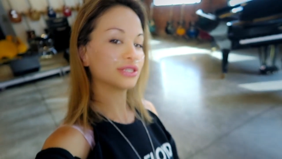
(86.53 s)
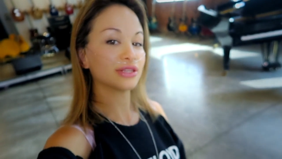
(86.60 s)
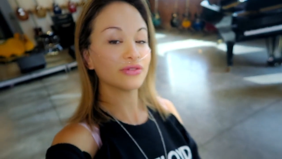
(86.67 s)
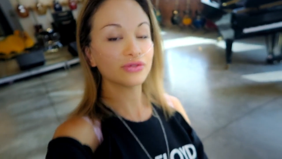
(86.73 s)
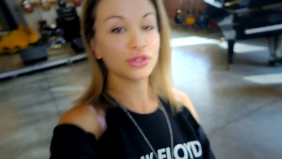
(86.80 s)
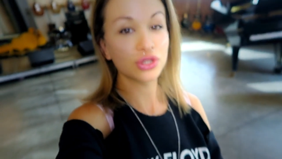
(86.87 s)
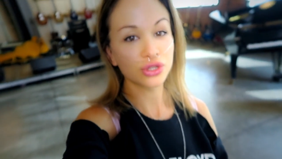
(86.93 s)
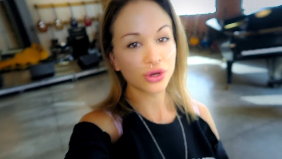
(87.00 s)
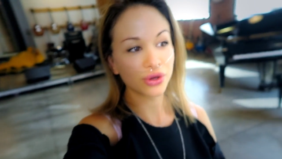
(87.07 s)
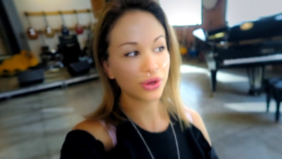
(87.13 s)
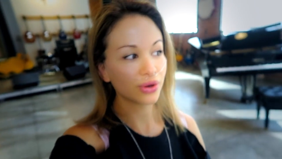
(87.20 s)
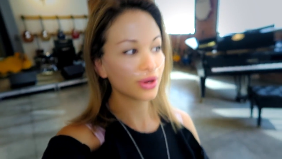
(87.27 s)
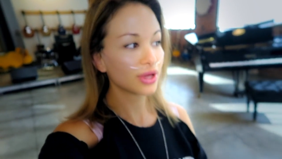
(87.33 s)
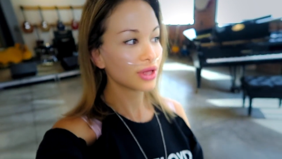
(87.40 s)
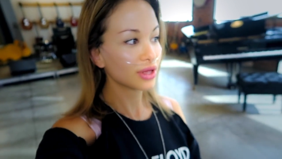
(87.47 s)
just have to show you
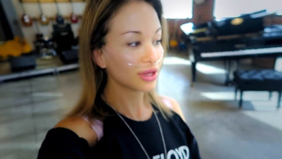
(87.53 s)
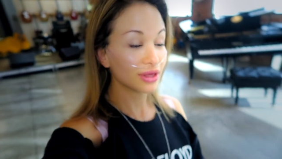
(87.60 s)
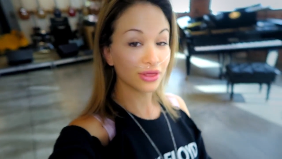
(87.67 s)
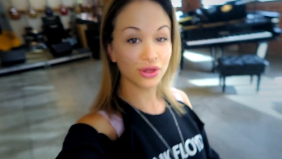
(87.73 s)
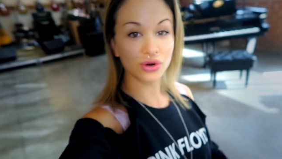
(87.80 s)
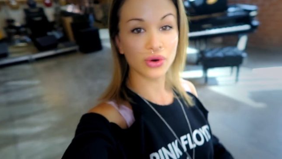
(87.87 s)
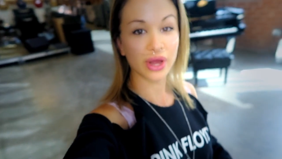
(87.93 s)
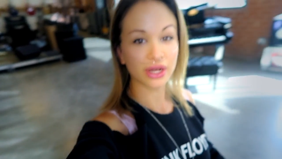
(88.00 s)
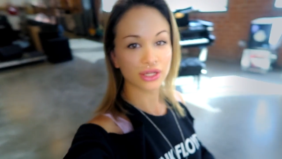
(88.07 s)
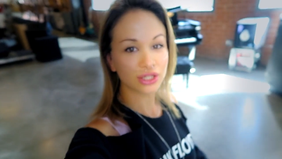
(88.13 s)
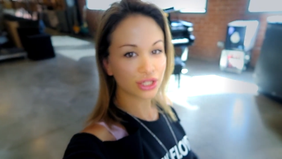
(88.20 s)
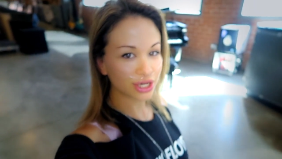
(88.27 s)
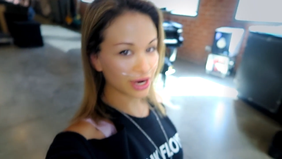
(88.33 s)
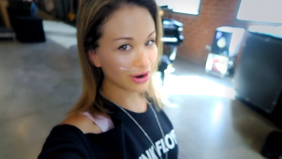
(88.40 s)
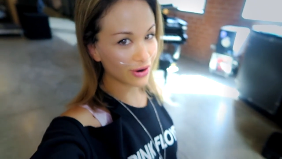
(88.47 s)
the
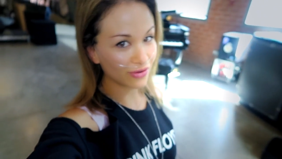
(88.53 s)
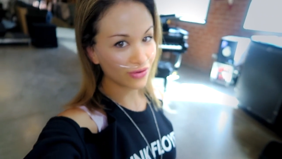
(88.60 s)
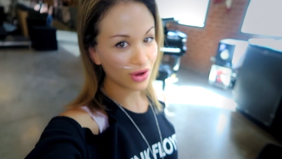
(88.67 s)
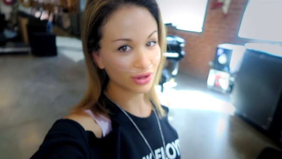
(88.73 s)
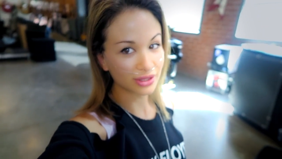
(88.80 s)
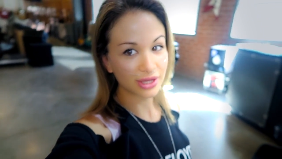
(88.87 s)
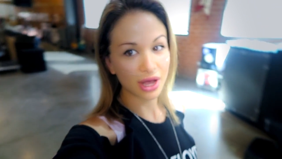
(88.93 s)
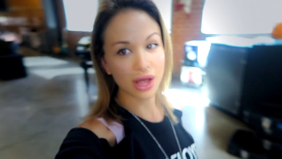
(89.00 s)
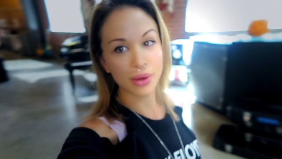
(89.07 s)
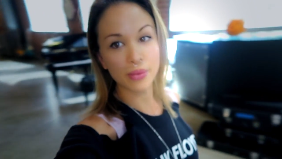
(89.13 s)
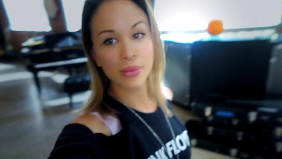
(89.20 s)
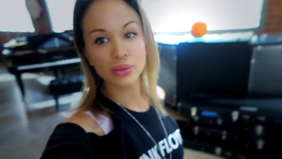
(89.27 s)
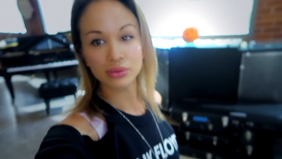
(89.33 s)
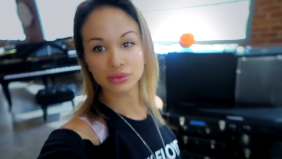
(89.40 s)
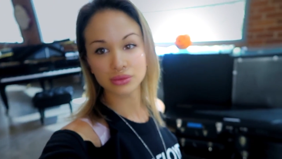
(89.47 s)
greatest chair of all time.
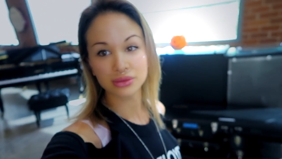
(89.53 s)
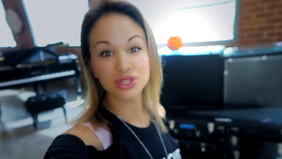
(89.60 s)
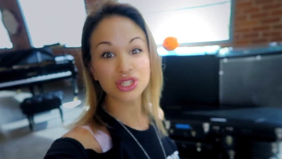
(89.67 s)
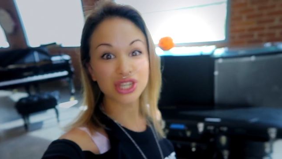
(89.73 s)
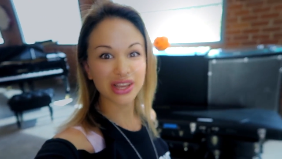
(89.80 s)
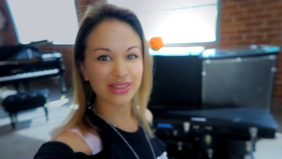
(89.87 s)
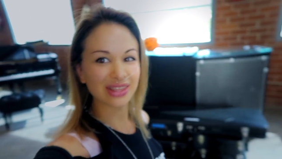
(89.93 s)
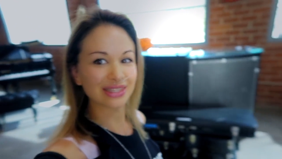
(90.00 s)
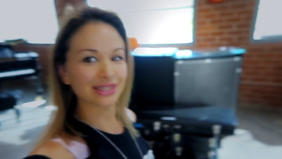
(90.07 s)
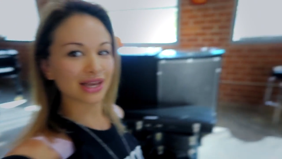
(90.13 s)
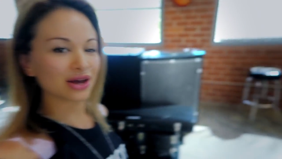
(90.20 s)
Check this